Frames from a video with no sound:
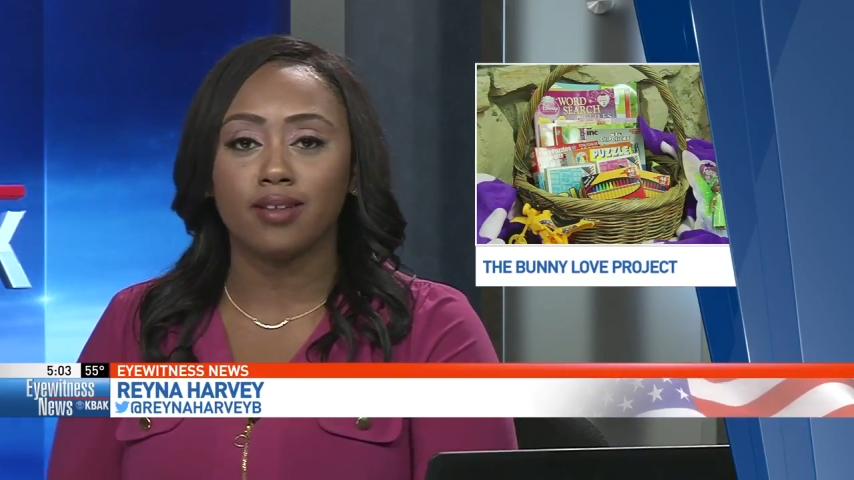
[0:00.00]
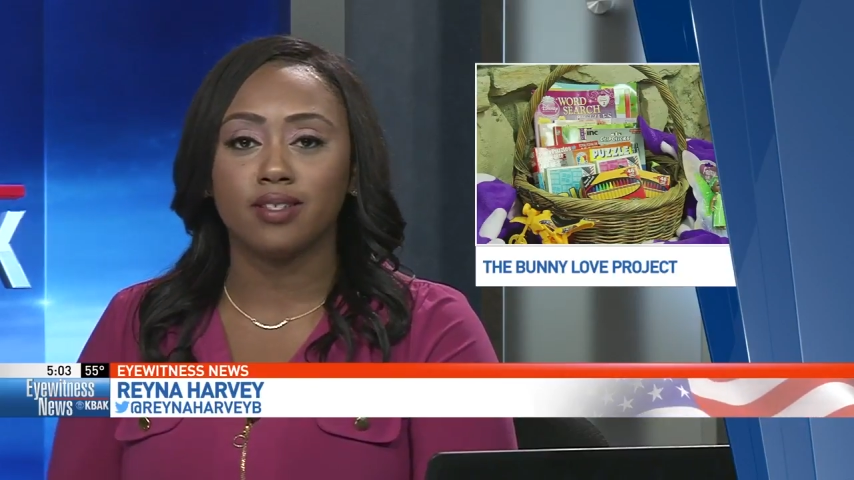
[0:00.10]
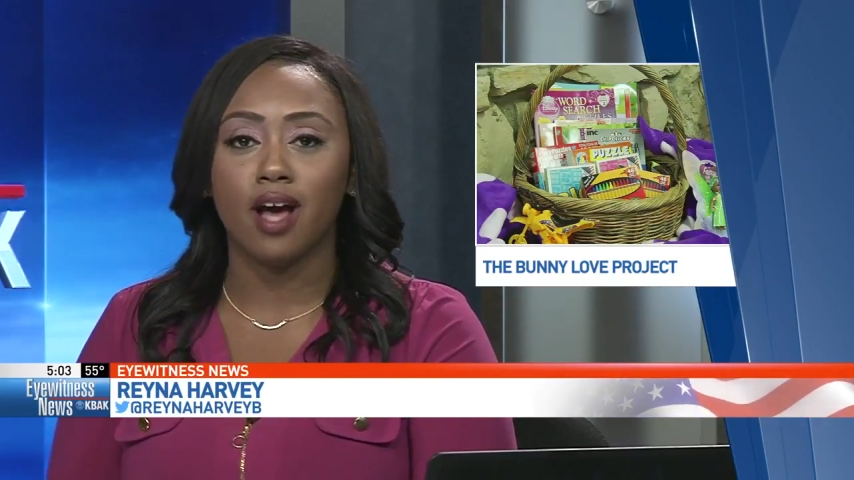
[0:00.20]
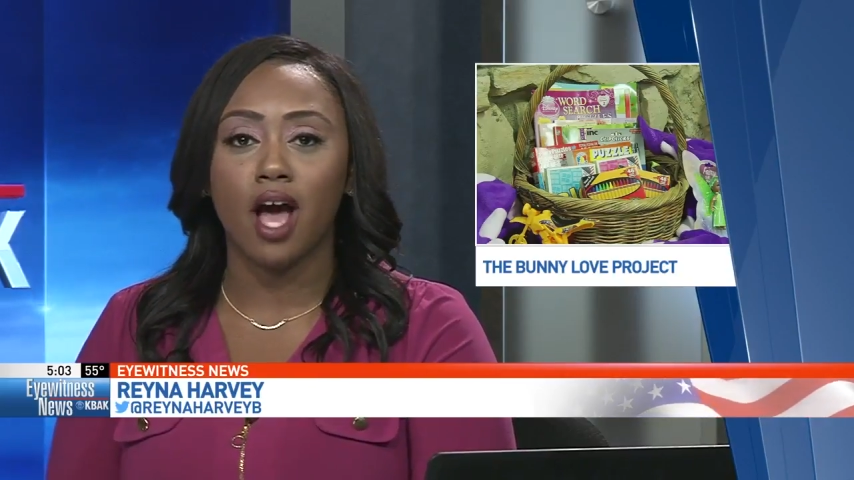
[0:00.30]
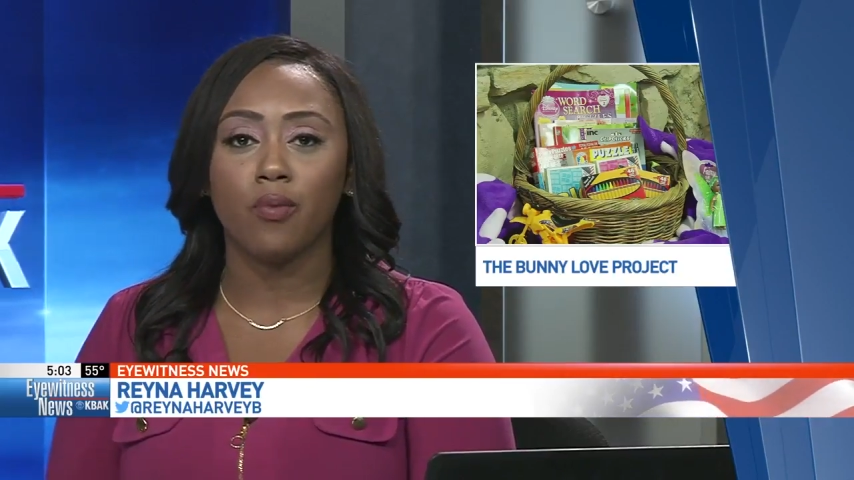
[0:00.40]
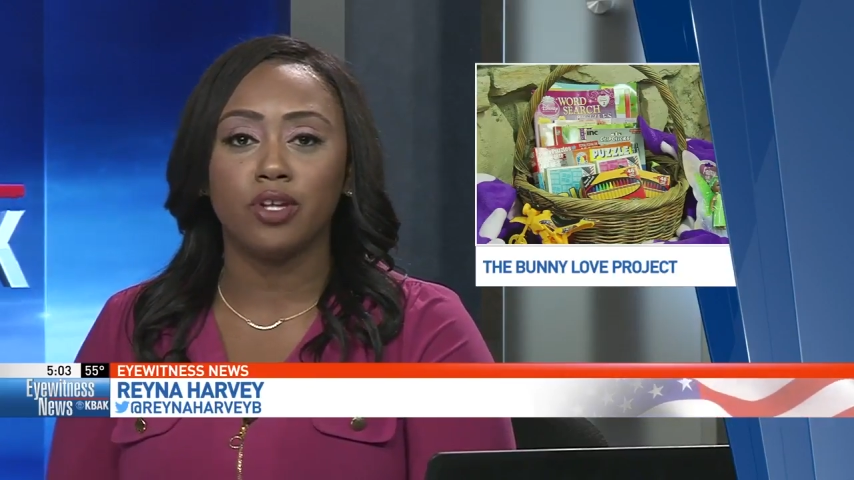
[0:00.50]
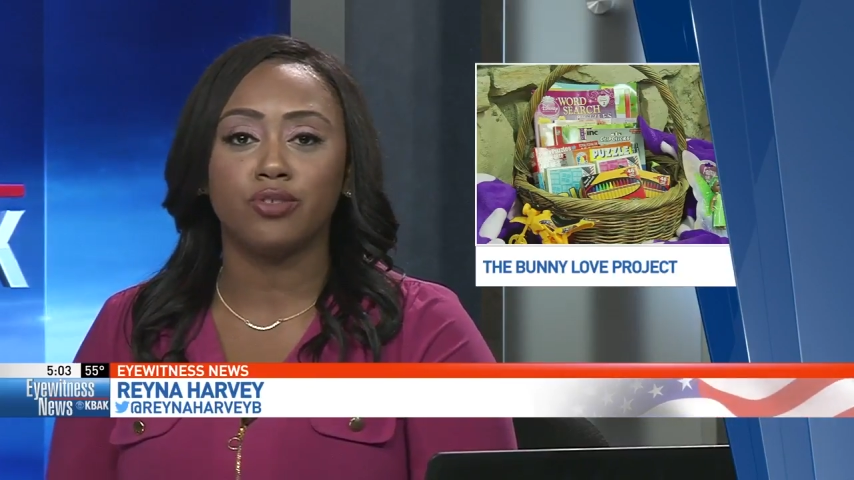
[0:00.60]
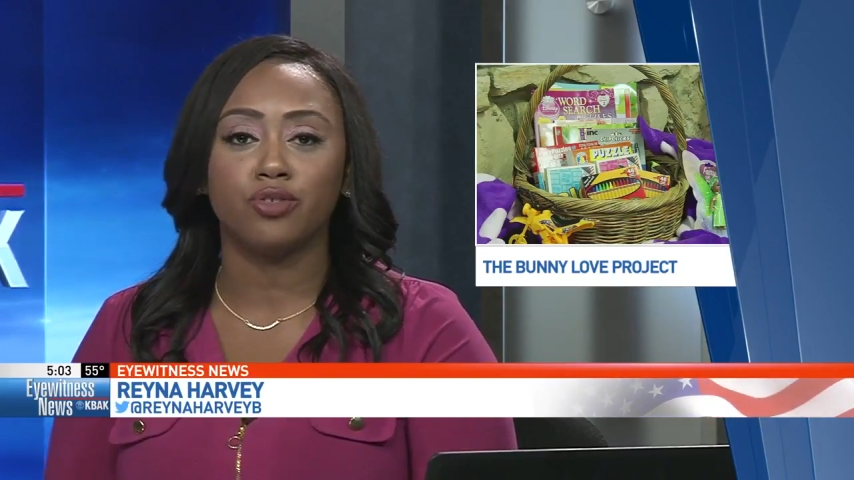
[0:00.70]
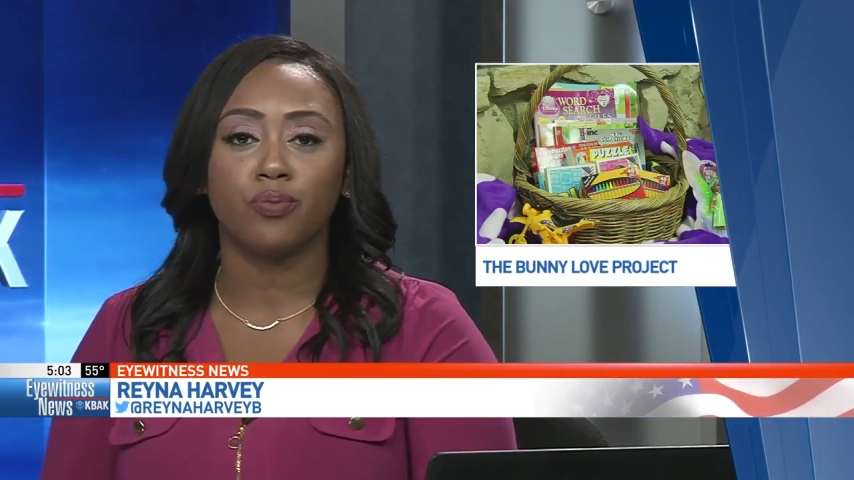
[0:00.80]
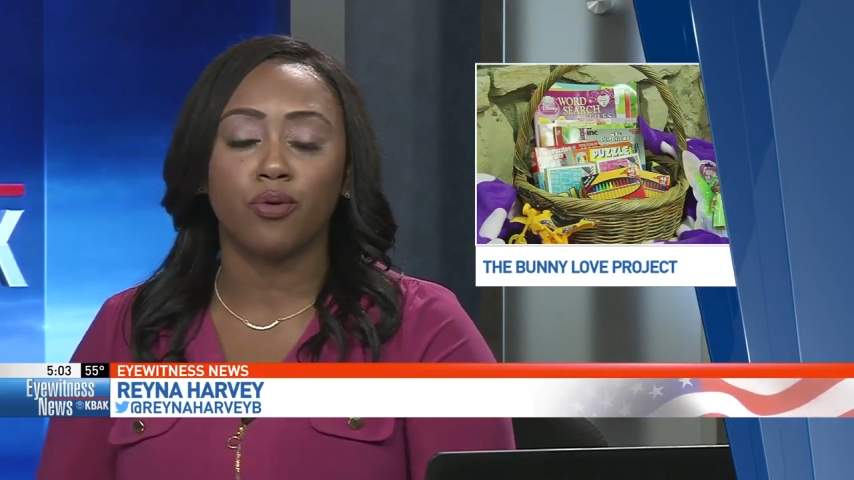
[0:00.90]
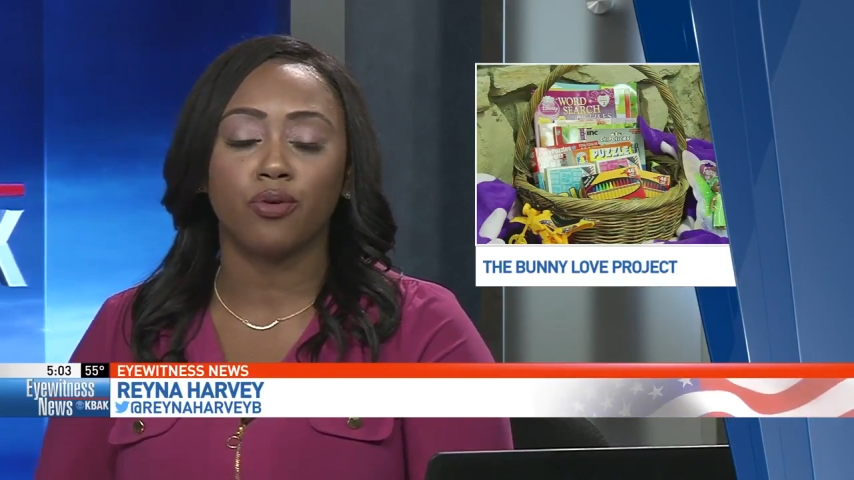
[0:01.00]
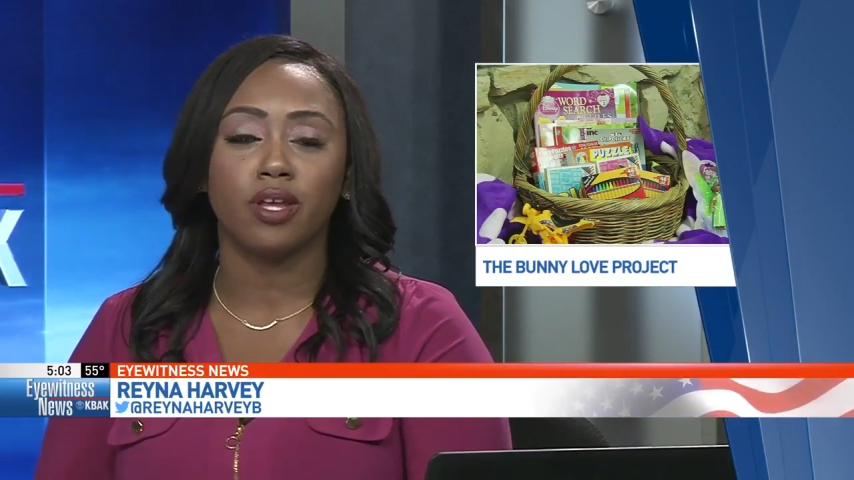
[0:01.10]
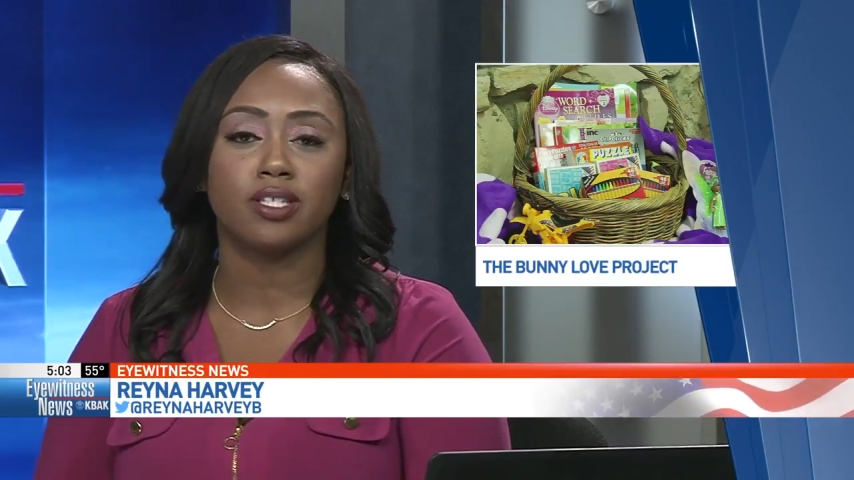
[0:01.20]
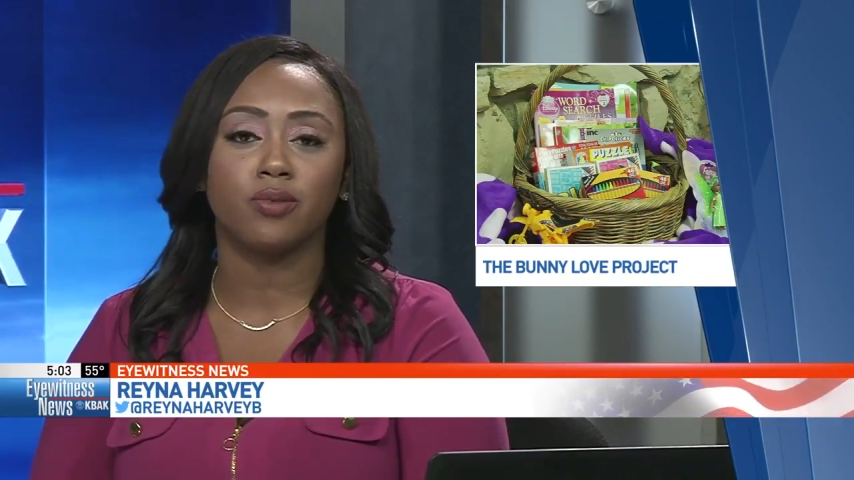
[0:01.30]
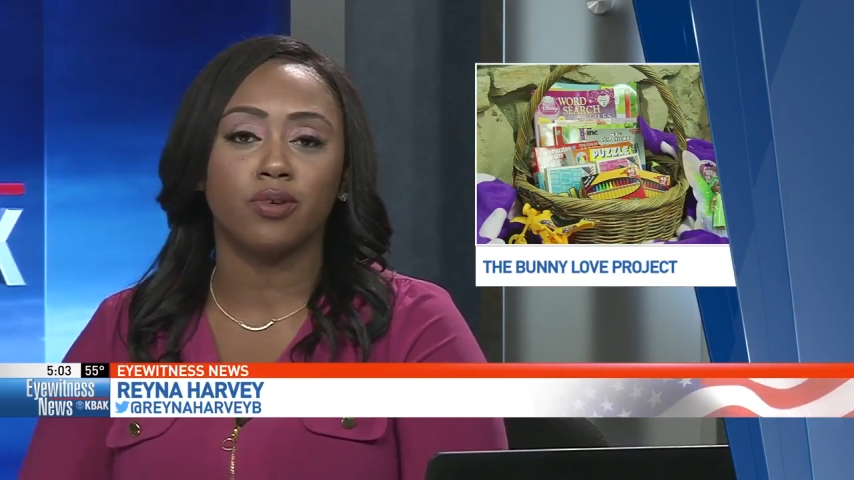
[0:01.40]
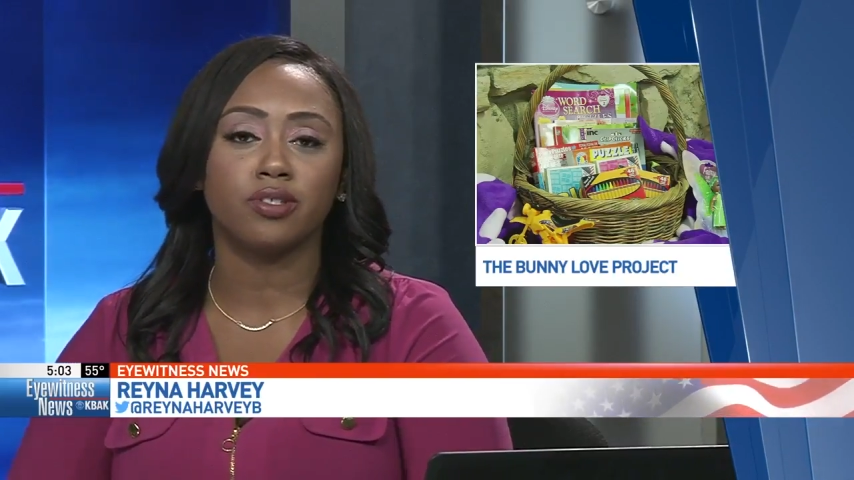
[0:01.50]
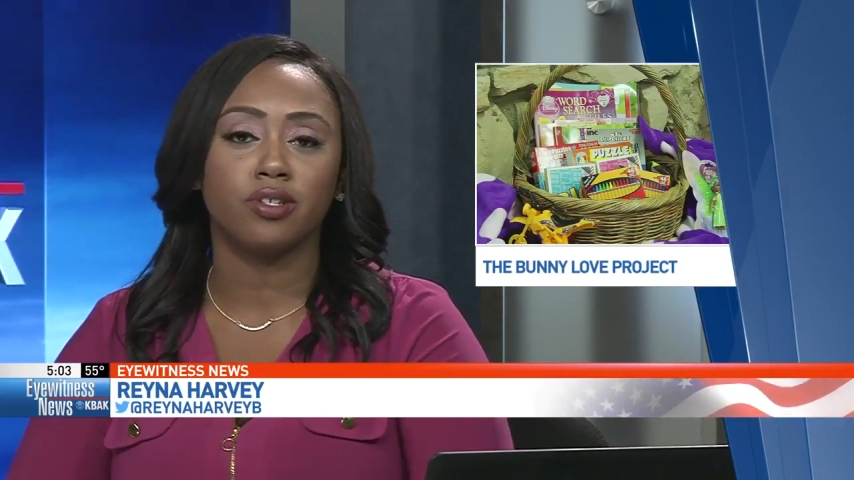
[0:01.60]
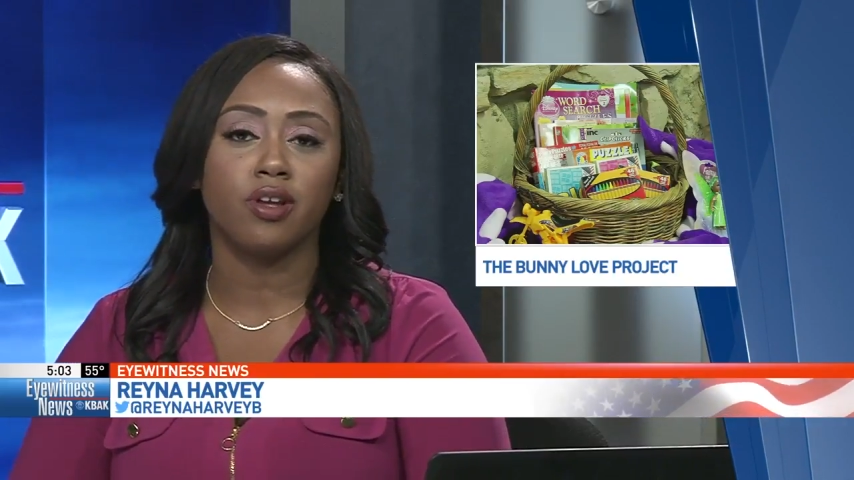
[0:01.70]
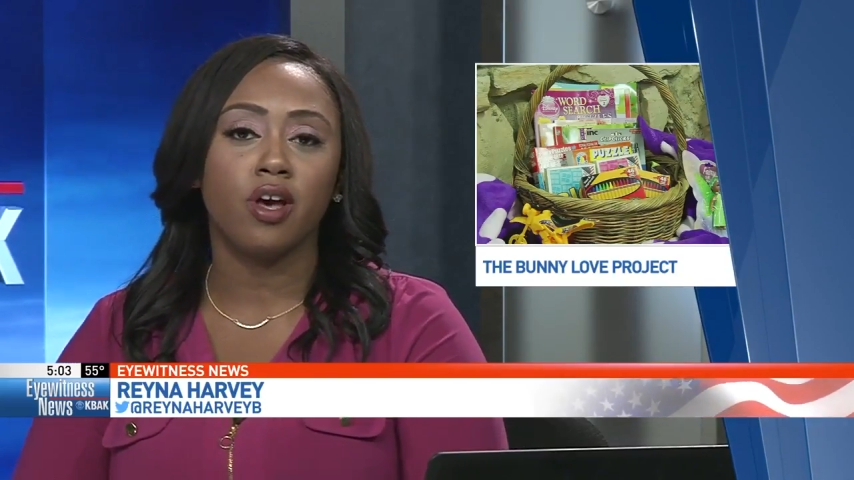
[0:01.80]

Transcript: Now, Eyewitness News reporter Lexi Wilson